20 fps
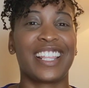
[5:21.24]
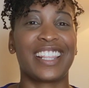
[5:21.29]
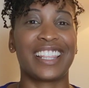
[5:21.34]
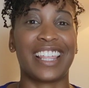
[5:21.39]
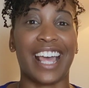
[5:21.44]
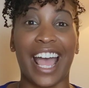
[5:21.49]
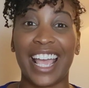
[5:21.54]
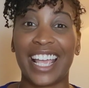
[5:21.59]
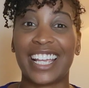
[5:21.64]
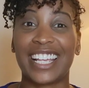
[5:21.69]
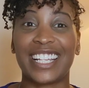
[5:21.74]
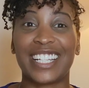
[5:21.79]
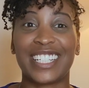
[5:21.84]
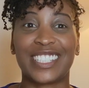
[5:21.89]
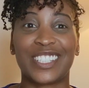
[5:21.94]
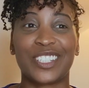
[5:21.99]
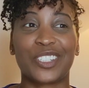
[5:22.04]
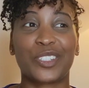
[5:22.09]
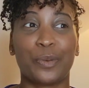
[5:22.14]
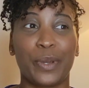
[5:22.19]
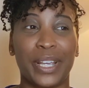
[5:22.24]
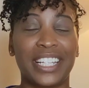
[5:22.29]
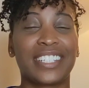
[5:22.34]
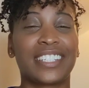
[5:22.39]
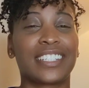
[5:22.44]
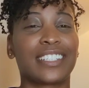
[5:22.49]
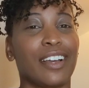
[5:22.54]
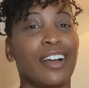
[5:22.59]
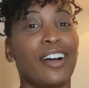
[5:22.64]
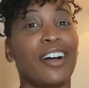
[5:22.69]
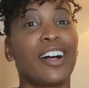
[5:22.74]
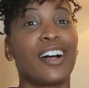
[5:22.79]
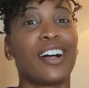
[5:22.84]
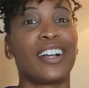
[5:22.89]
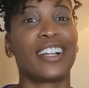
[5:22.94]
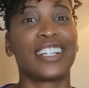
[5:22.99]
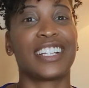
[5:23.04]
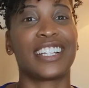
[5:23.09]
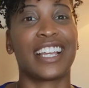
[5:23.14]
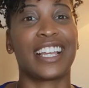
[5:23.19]
that is, twists are
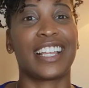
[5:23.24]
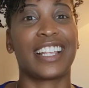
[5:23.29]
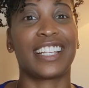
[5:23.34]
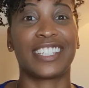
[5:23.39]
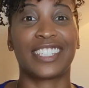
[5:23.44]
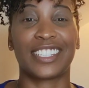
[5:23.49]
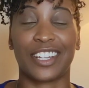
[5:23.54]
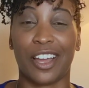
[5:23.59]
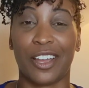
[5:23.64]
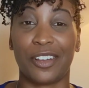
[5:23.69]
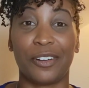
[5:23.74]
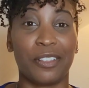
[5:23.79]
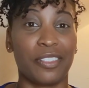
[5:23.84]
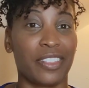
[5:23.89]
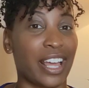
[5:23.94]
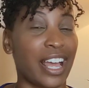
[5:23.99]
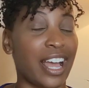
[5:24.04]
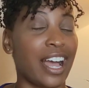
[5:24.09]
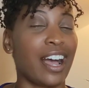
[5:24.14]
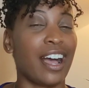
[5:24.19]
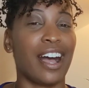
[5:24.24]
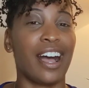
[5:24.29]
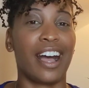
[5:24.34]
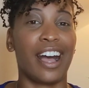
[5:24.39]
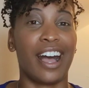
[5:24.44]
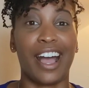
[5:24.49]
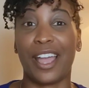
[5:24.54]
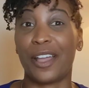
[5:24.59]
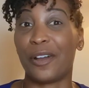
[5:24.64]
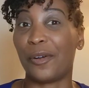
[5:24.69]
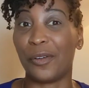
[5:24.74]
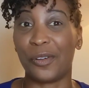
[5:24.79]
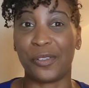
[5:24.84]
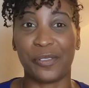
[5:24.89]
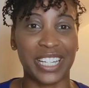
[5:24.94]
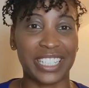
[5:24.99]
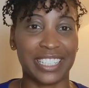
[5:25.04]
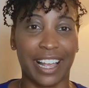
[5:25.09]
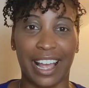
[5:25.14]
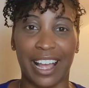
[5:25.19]
a style that I
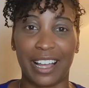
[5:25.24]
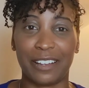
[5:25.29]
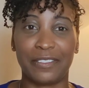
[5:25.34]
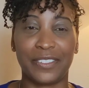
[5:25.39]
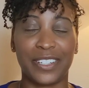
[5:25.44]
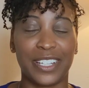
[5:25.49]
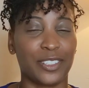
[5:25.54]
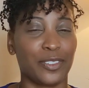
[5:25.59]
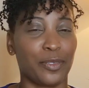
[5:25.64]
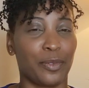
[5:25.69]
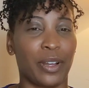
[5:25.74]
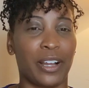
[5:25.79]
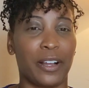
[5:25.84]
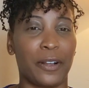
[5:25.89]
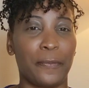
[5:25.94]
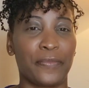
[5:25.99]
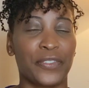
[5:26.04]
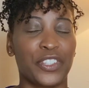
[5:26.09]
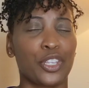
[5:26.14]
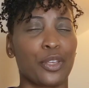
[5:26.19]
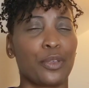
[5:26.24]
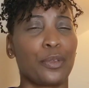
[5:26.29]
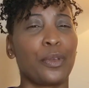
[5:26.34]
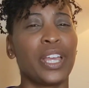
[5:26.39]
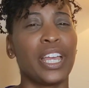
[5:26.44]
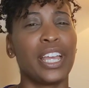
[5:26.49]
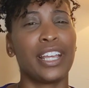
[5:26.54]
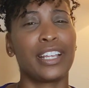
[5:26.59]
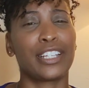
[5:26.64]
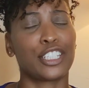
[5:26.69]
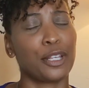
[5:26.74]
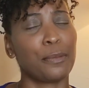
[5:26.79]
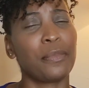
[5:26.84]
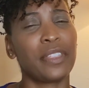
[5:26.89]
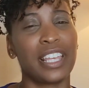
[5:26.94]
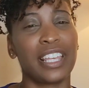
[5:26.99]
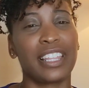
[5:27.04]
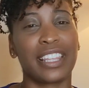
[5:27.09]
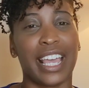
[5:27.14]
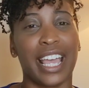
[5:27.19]
always have as well. So
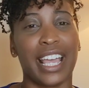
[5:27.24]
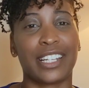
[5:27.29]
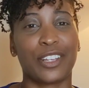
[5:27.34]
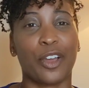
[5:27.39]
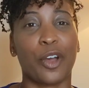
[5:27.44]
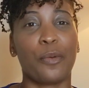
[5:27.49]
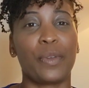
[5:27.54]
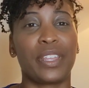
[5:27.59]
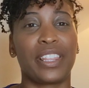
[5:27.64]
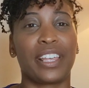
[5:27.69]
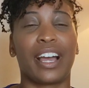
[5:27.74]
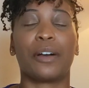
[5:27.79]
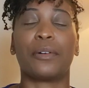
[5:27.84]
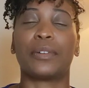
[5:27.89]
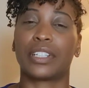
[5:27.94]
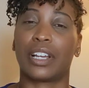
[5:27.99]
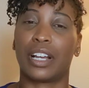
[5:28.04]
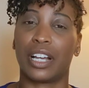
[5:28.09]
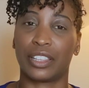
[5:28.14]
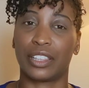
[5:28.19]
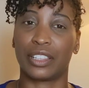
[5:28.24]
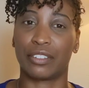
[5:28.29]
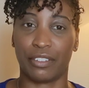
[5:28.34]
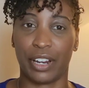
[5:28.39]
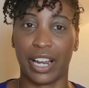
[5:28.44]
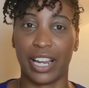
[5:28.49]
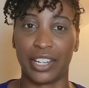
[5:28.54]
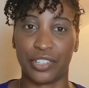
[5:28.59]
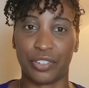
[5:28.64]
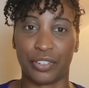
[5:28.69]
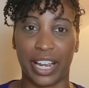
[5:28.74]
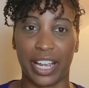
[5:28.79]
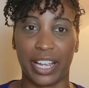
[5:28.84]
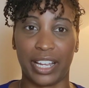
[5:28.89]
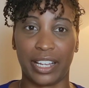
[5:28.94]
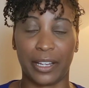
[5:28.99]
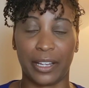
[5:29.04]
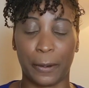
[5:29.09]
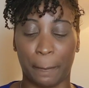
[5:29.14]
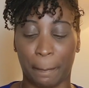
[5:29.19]
something there told me that I was on the right track.
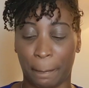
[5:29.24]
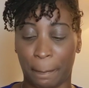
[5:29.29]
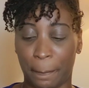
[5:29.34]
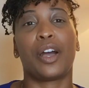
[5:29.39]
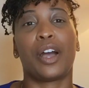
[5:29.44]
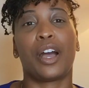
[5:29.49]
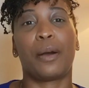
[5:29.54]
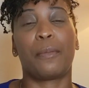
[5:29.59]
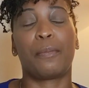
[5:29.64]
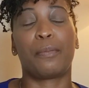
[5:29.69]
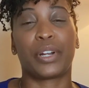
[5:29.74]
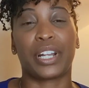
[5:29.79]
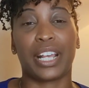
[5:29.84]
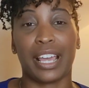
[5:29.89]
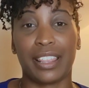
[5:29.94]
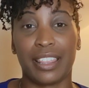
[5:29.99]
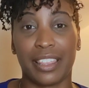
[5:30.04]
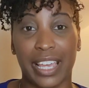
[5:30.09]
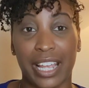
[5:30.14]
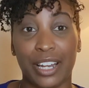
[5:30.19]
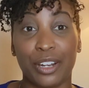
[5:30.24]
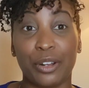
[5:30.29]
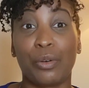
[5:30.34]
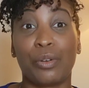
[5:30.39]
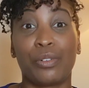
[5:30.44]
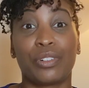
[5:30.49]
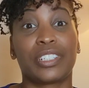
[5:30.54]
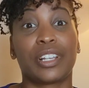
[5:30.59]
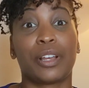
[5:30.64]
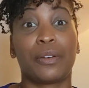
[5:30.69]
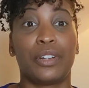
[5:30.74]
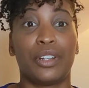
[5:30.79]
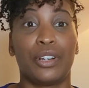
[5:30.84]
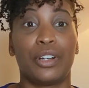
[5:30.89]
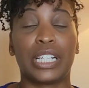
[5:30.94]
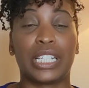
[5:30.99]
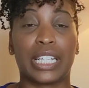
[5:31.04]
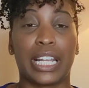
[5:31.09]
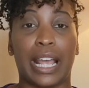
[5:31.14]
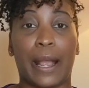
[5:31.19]
But I then also
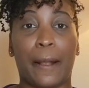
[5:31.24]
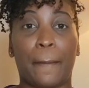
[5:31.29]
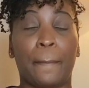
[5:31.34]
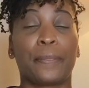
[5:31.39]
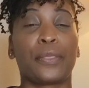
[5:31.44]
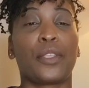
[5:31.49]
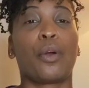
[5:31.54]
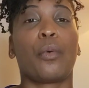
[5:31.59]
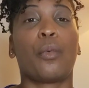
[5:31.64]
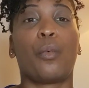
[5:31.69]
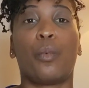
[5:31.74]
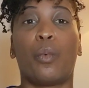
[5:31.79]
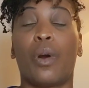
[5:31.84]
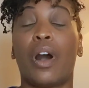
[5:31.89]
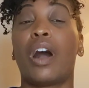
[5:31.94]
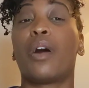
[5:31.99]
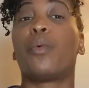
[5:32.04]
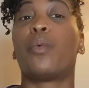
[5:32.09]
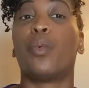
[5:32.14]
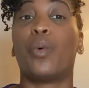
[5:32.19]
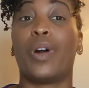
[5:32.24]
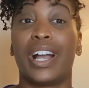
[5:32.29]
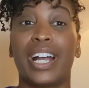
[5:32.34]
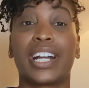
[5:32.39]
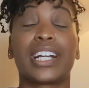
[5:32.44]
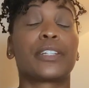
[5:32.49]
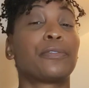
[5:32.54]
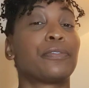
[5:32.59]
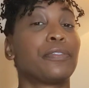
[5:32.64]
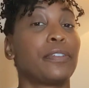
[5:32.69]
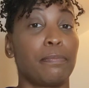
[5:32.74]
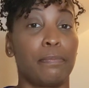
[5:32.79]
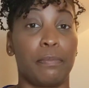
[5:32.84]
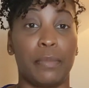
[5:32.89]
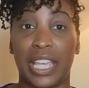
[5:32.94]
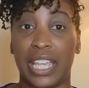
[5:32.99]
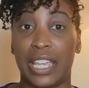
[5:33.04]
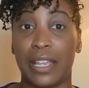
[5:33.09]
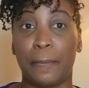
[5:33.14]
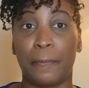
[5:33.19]
looked at what worked for
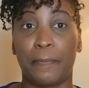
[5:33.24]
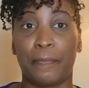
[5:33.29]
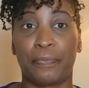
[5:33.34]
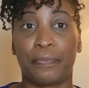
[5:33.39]
me,